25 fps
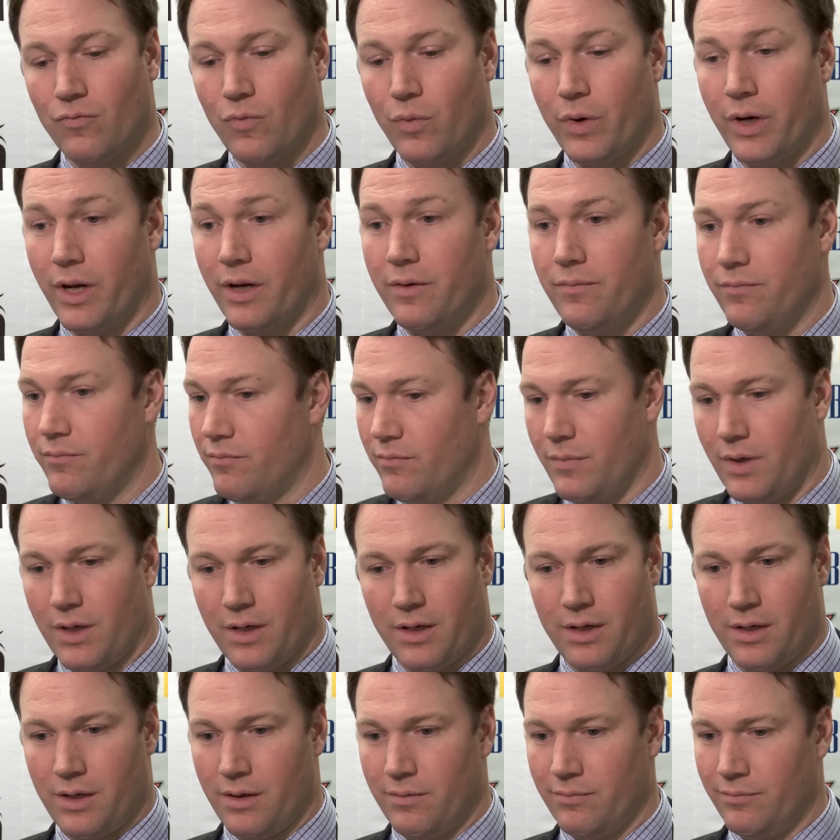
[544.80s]
We did.
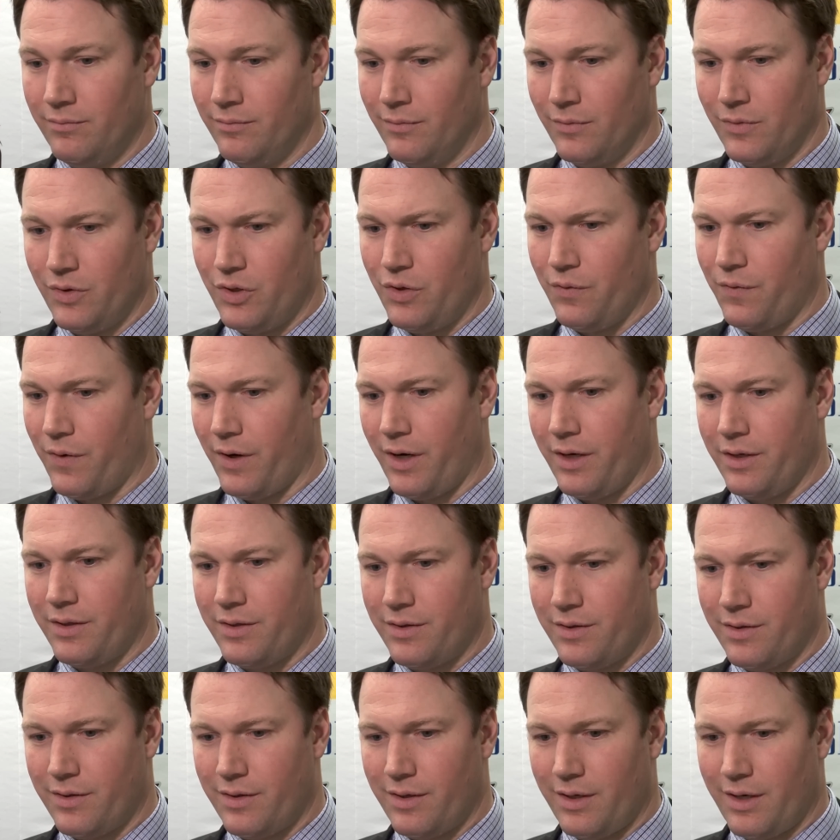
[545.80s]
2
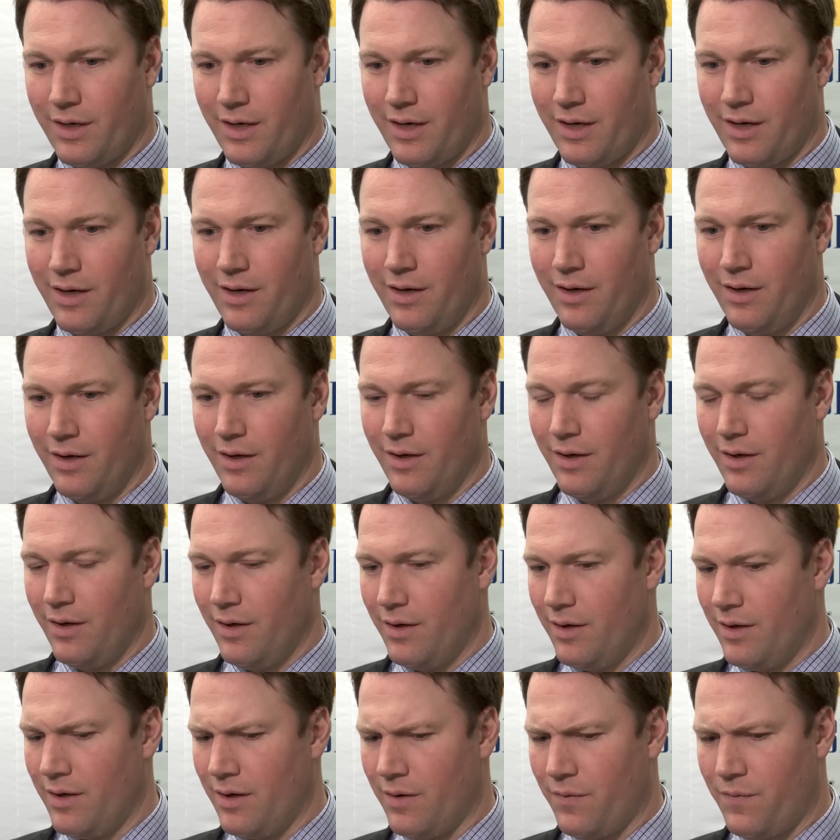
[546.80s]
fights.
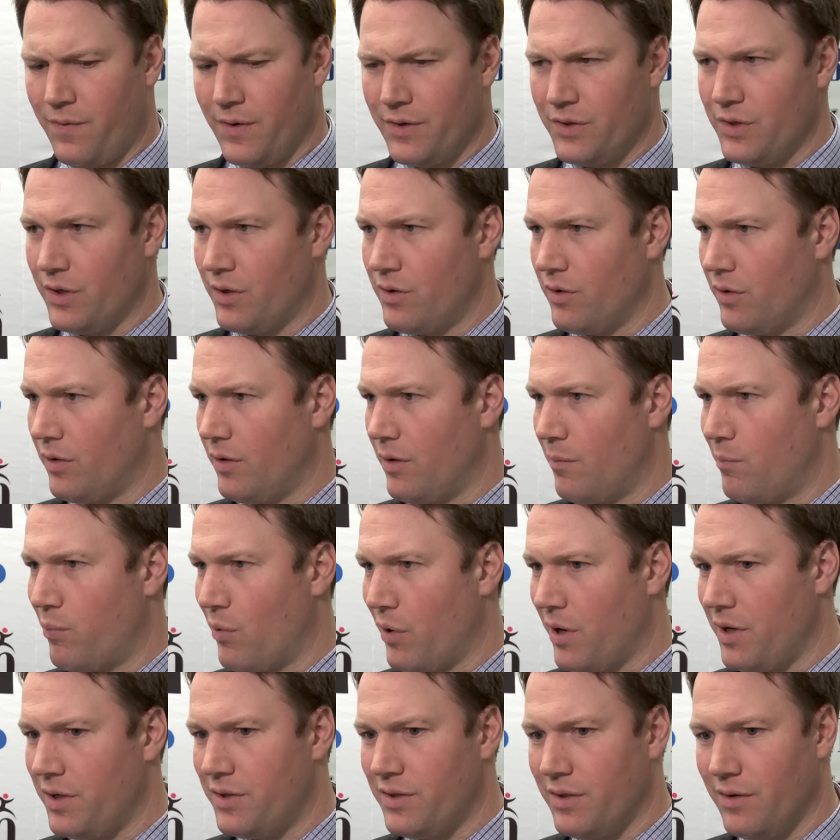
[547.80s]
Physical,
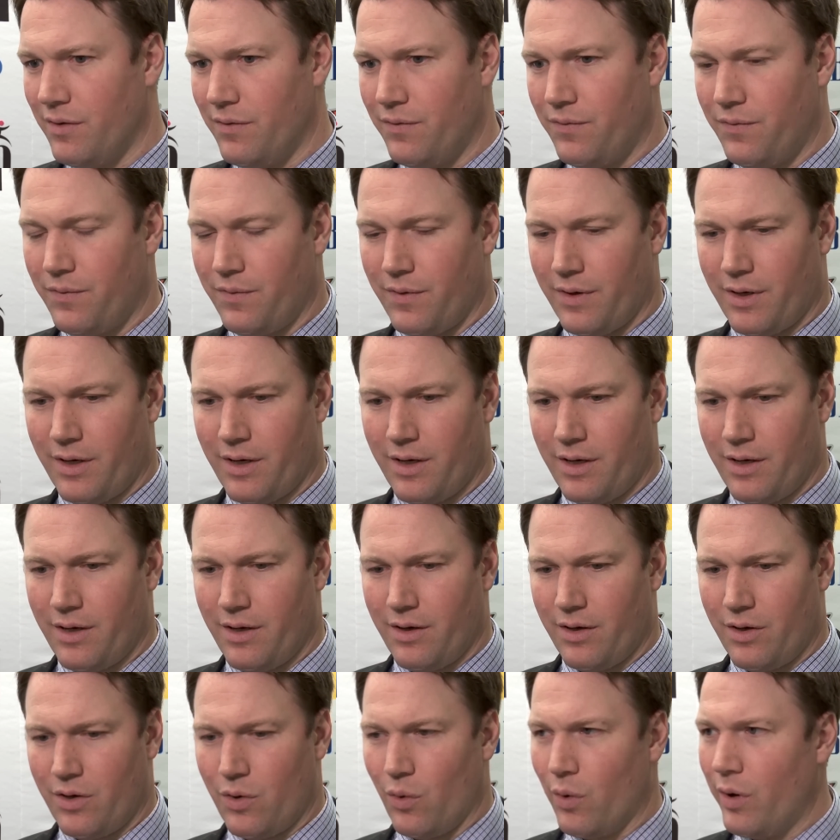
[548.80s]
abrasive,
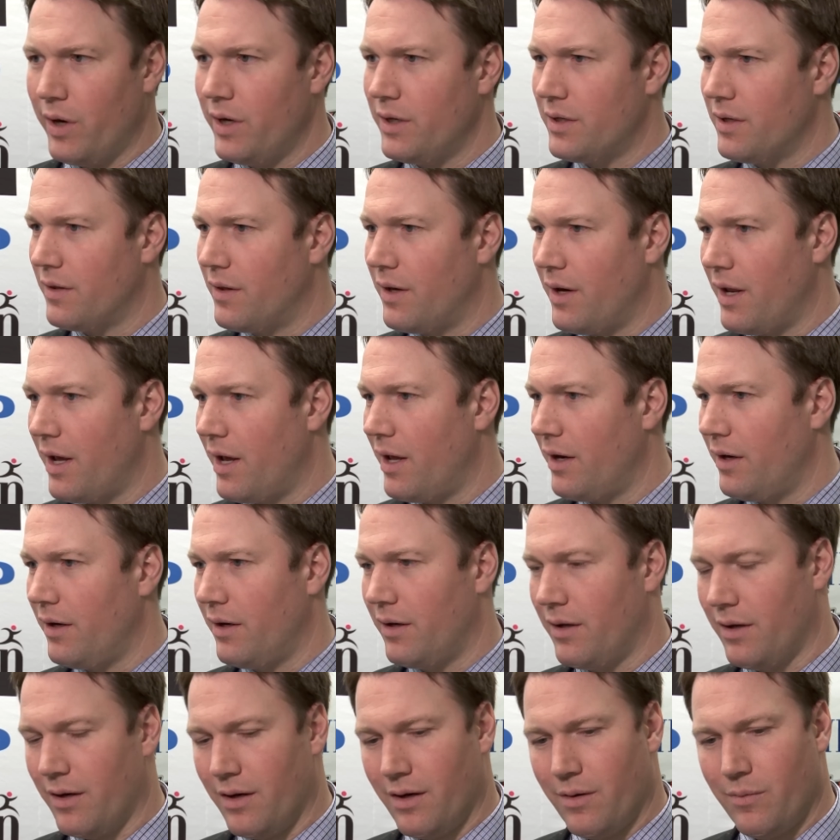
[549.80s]
going to the
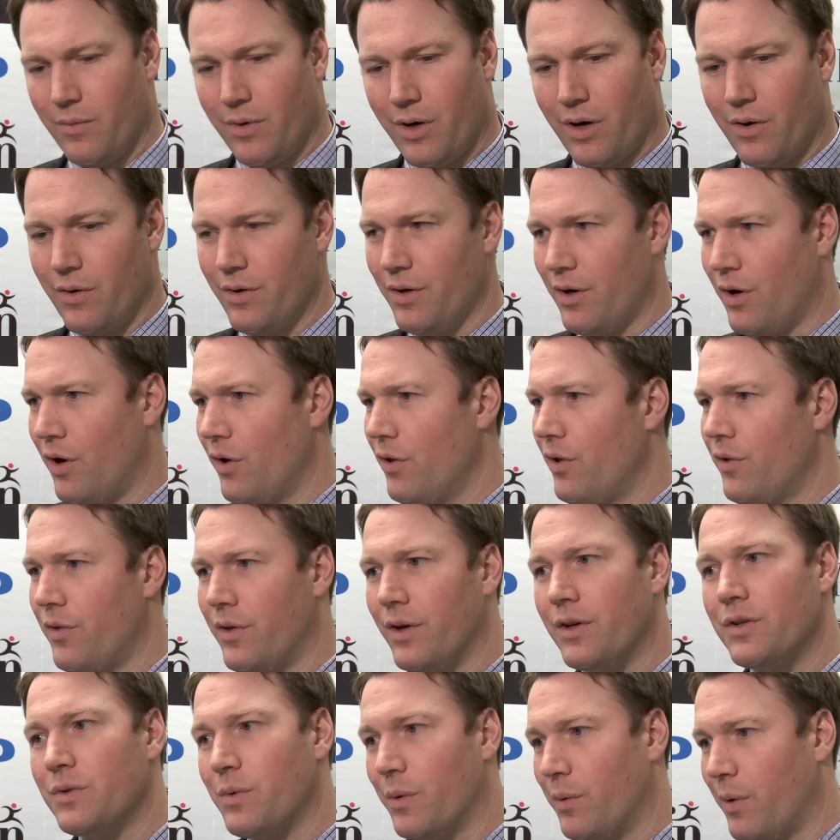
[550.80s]
net. We always, all the
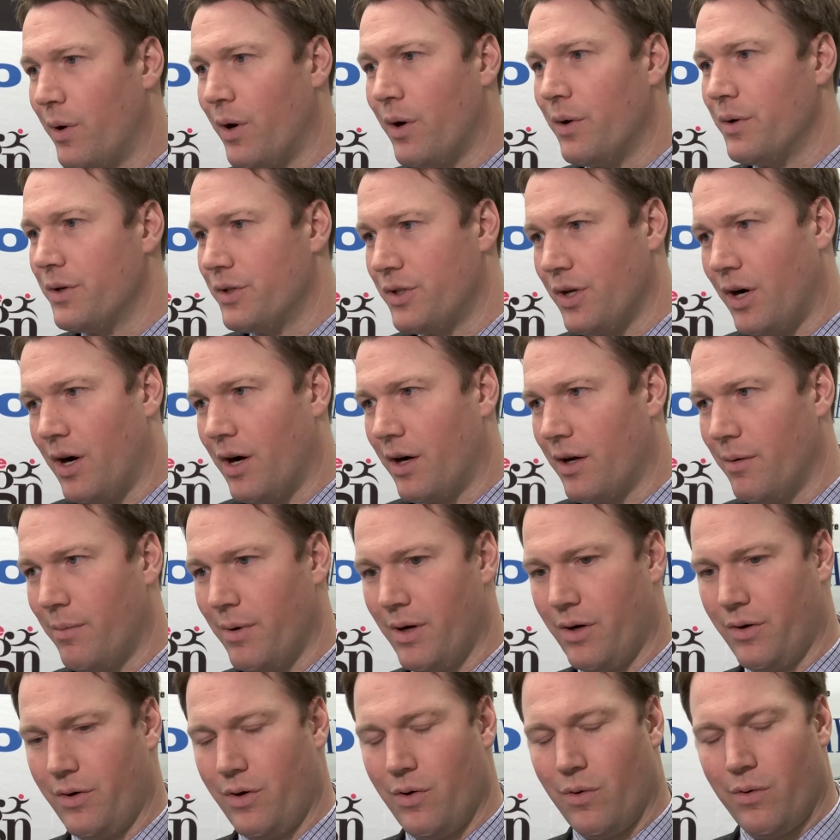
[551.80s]
things that we always talk
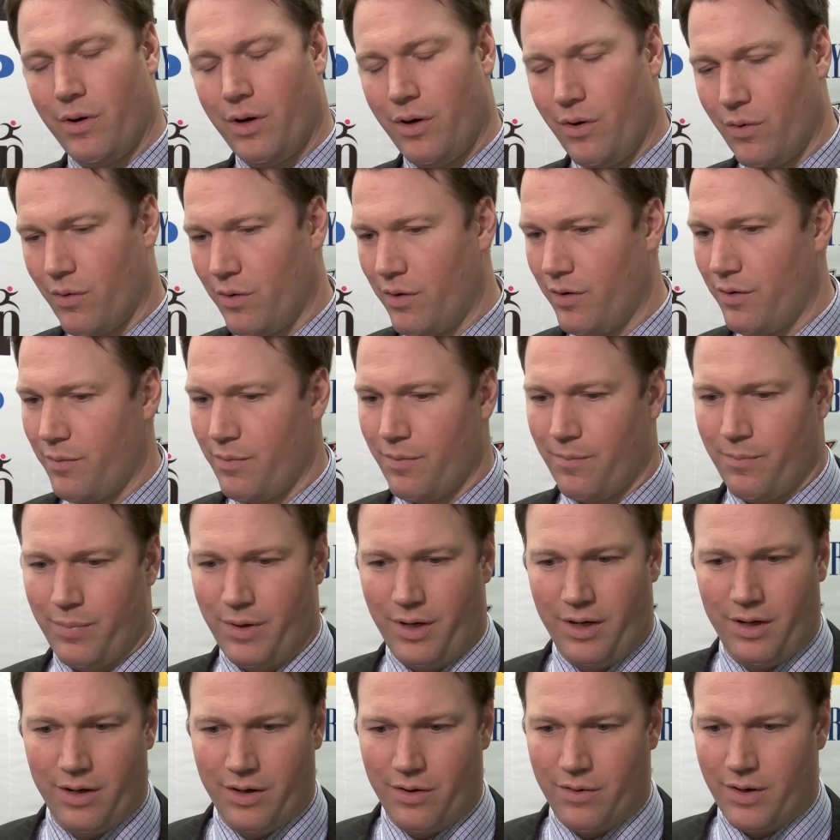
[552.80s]
about, going north,
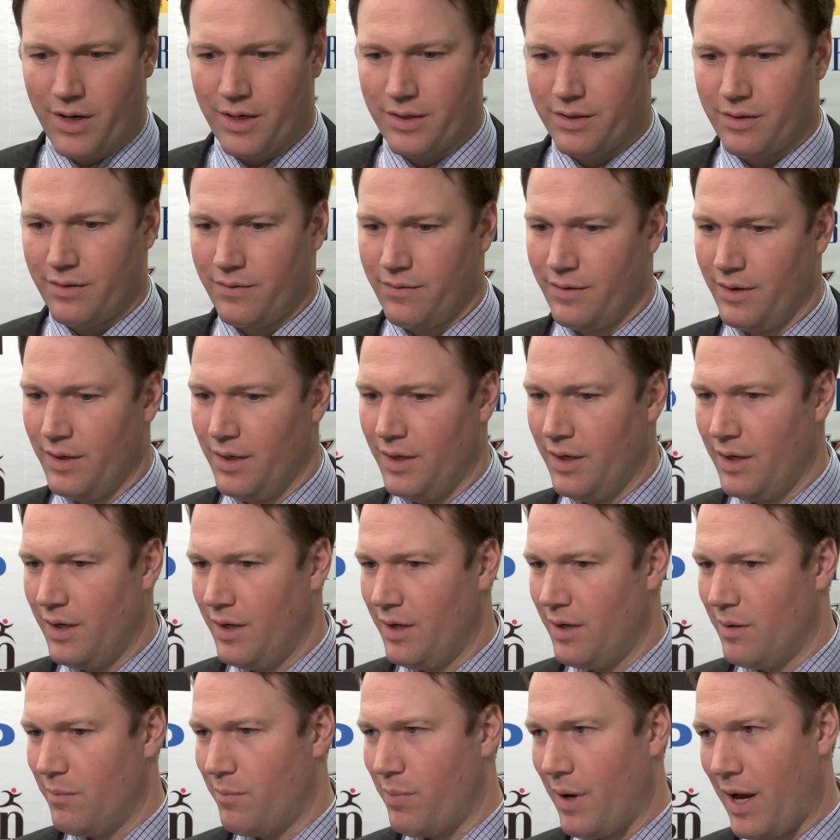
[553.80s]
being aggressive,
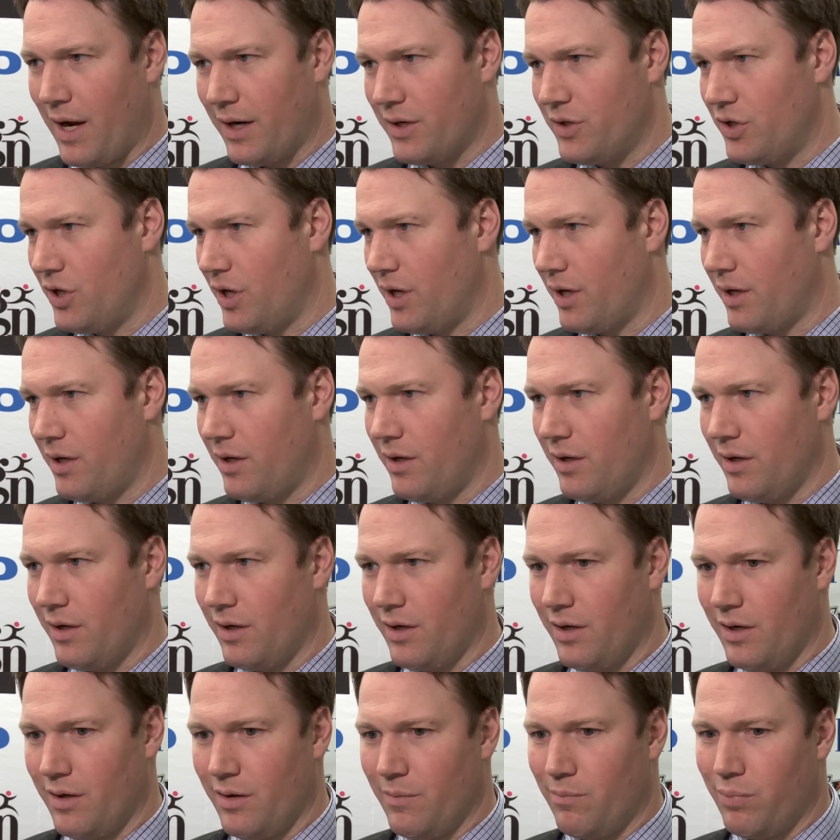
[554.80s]
back check,
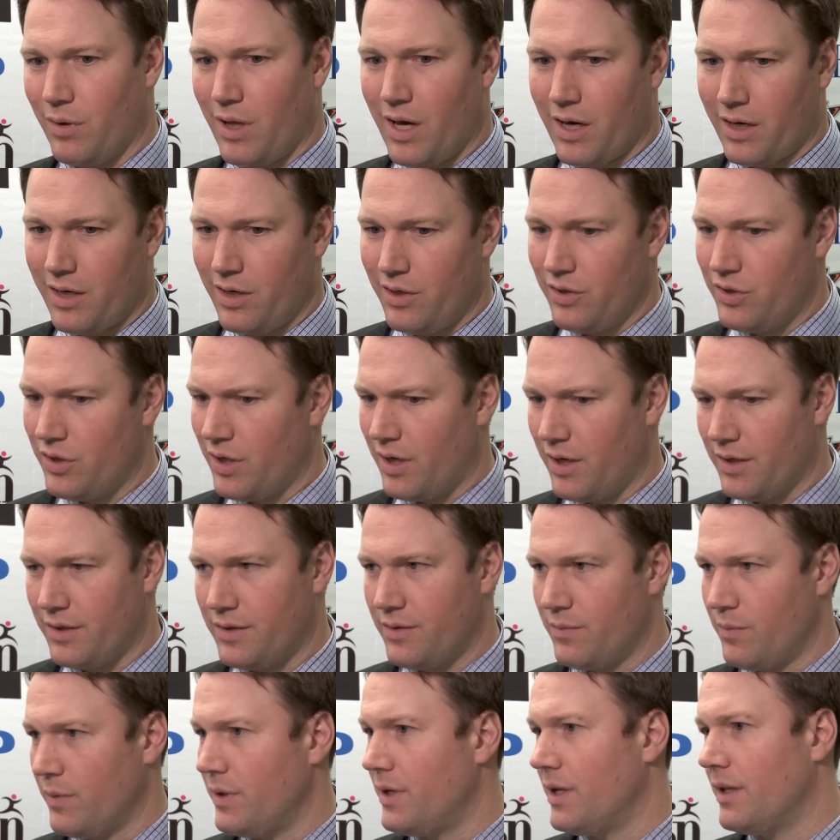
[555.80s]
blocking
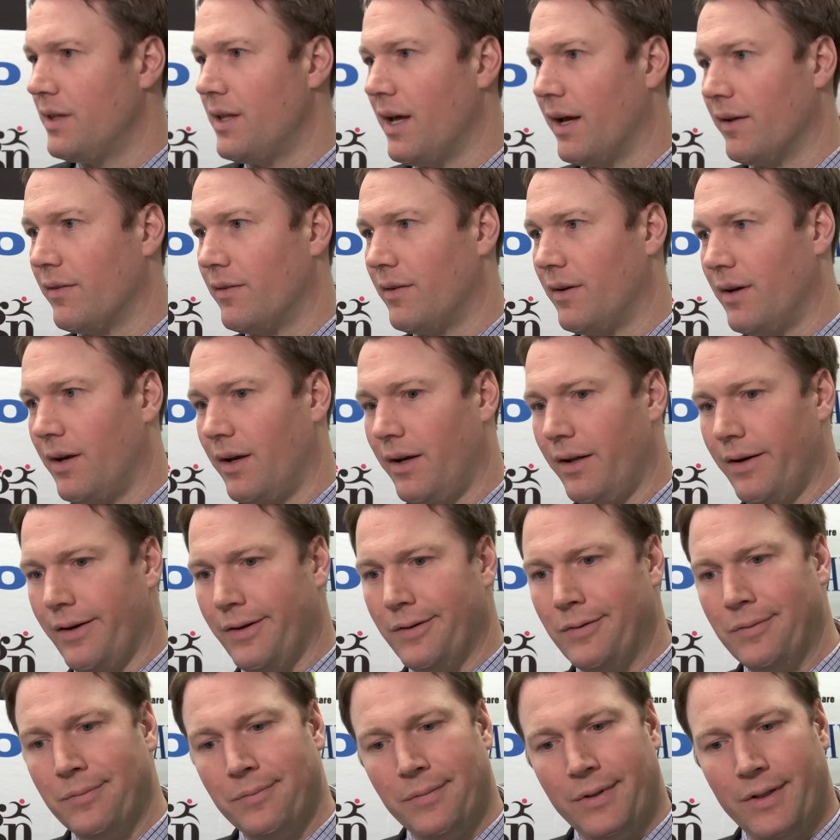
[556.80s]
shots. We did that tonight, and